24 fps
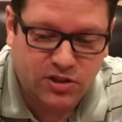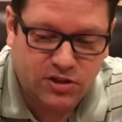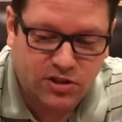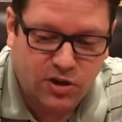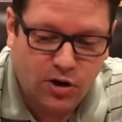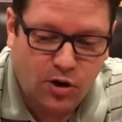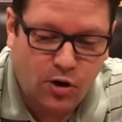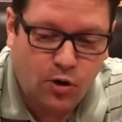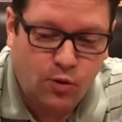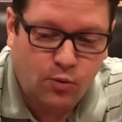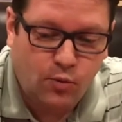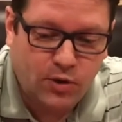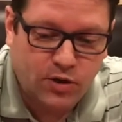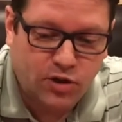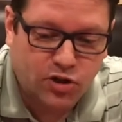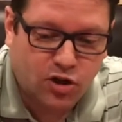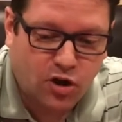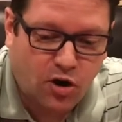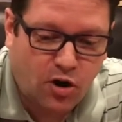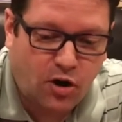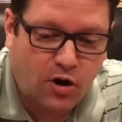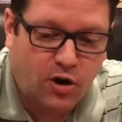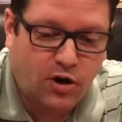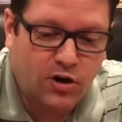is know which
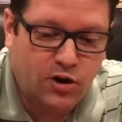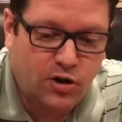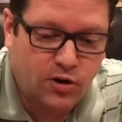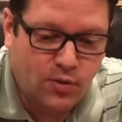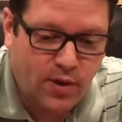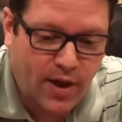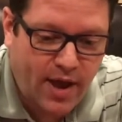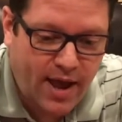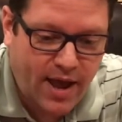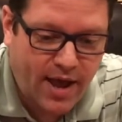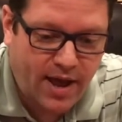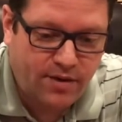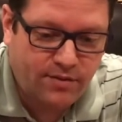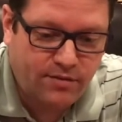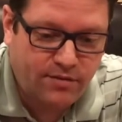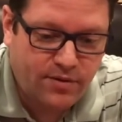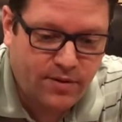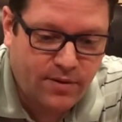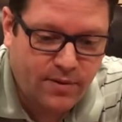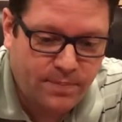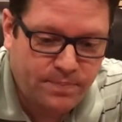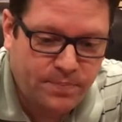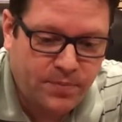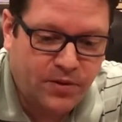card you have,
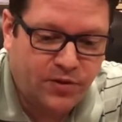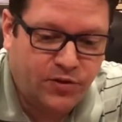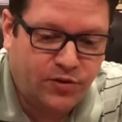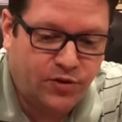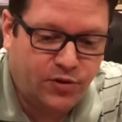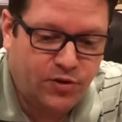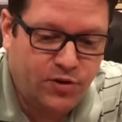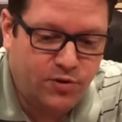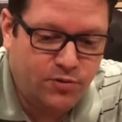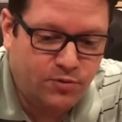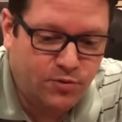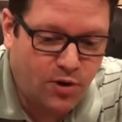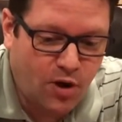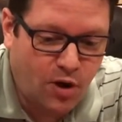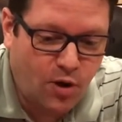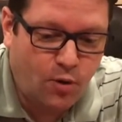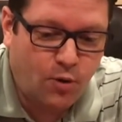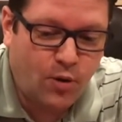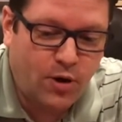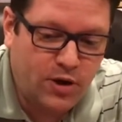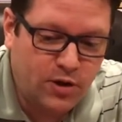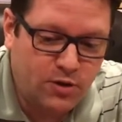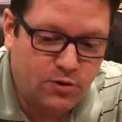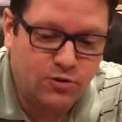so you know
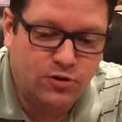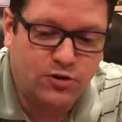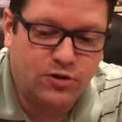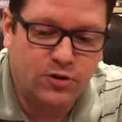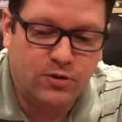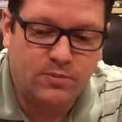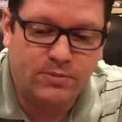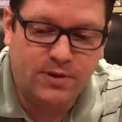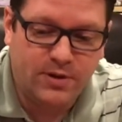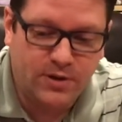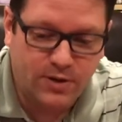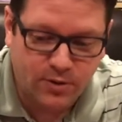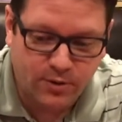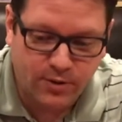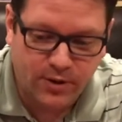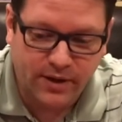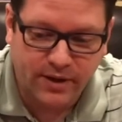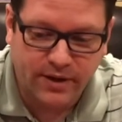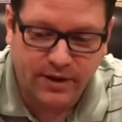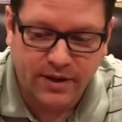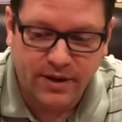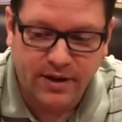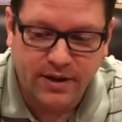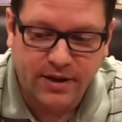what you should be
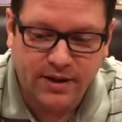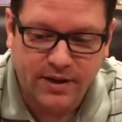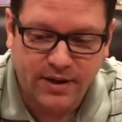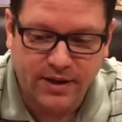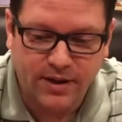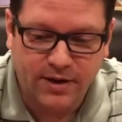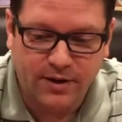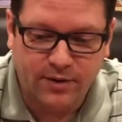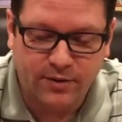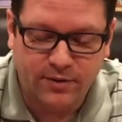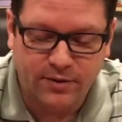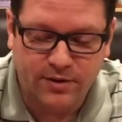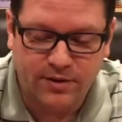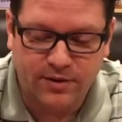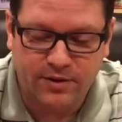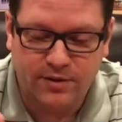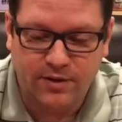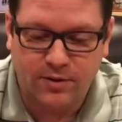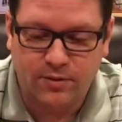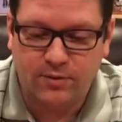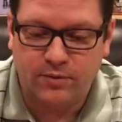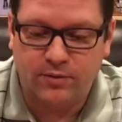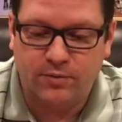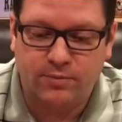doing.
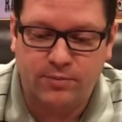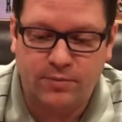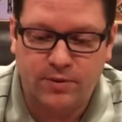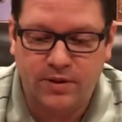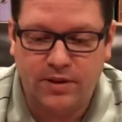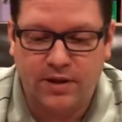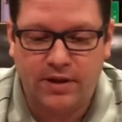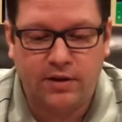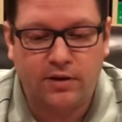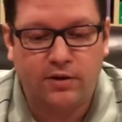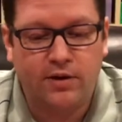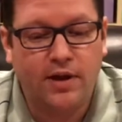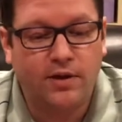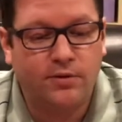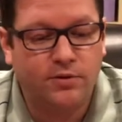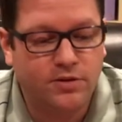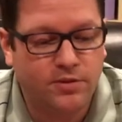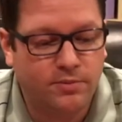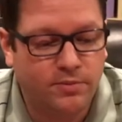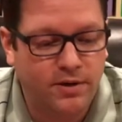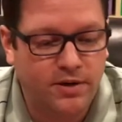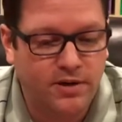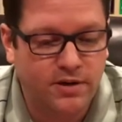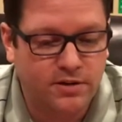Don't be like, oh yeah, well,
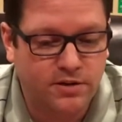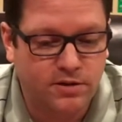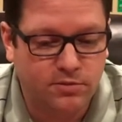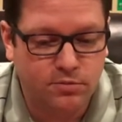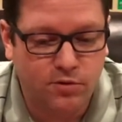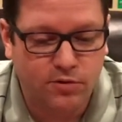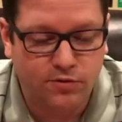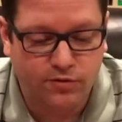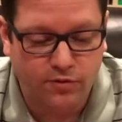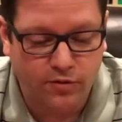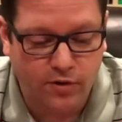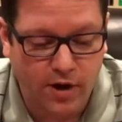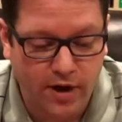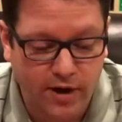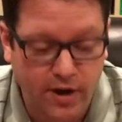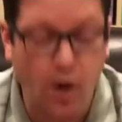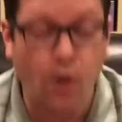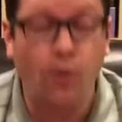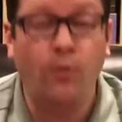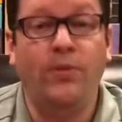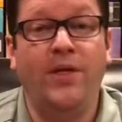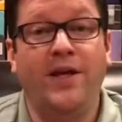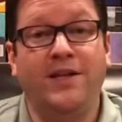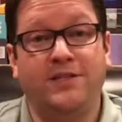somebody needs to move right.
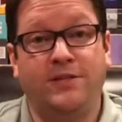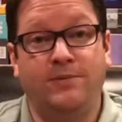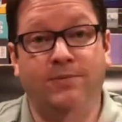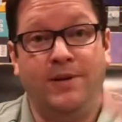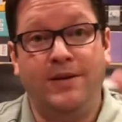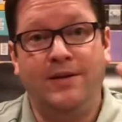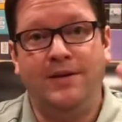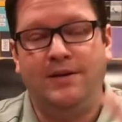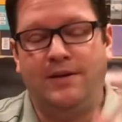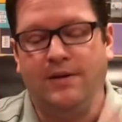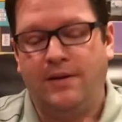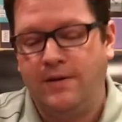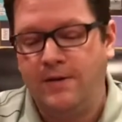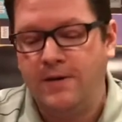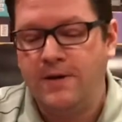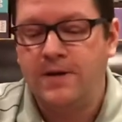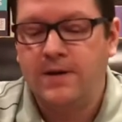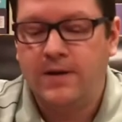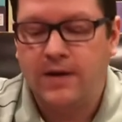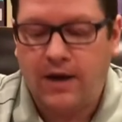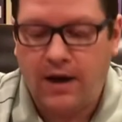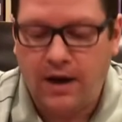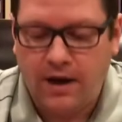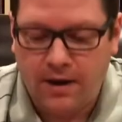Oh, that's me!
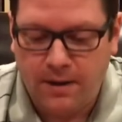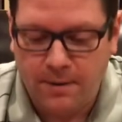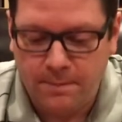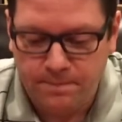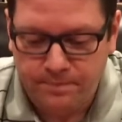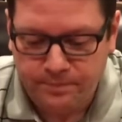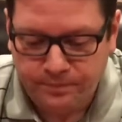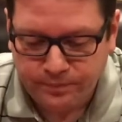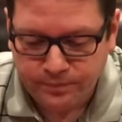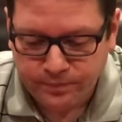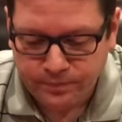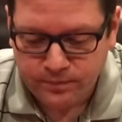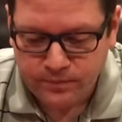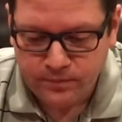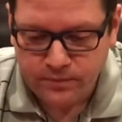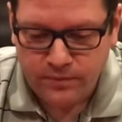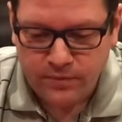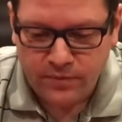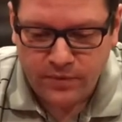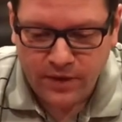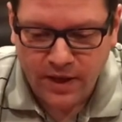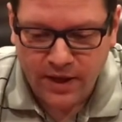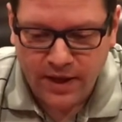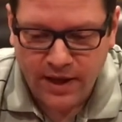
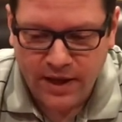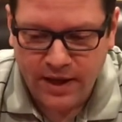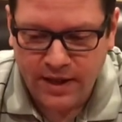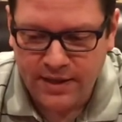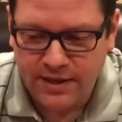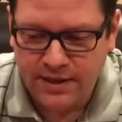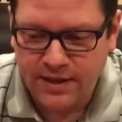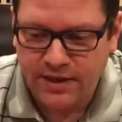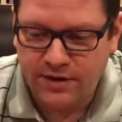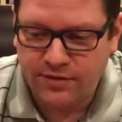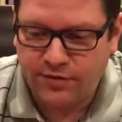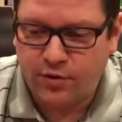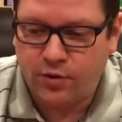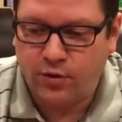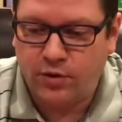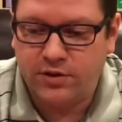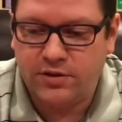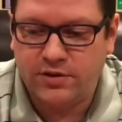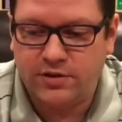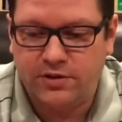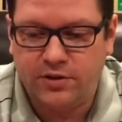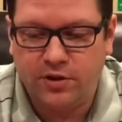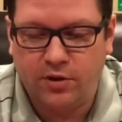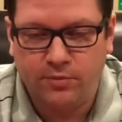And then, of
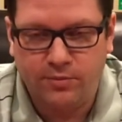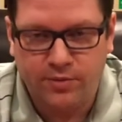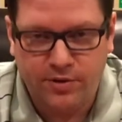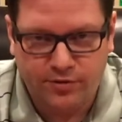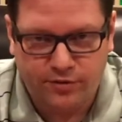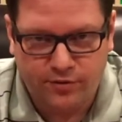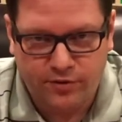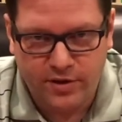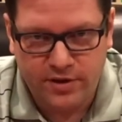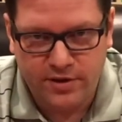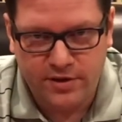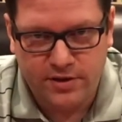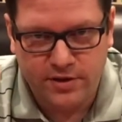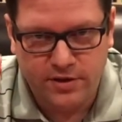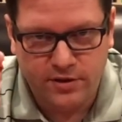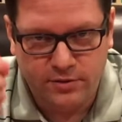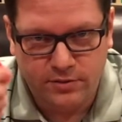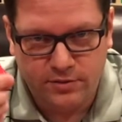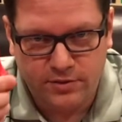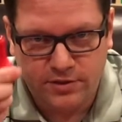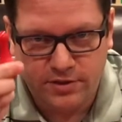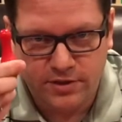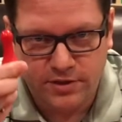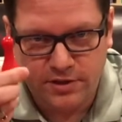course, don't be afraid to
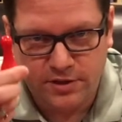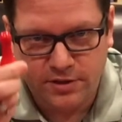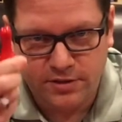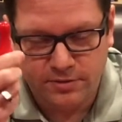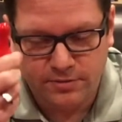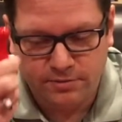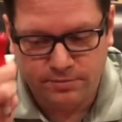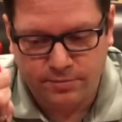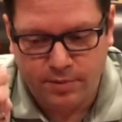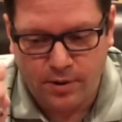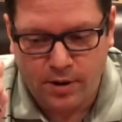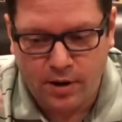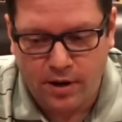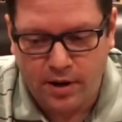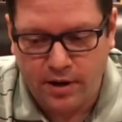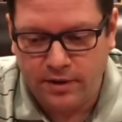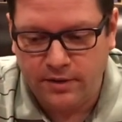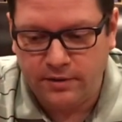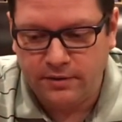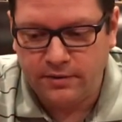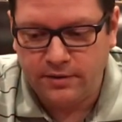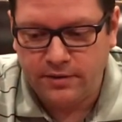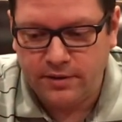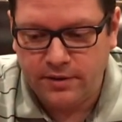use this pawn.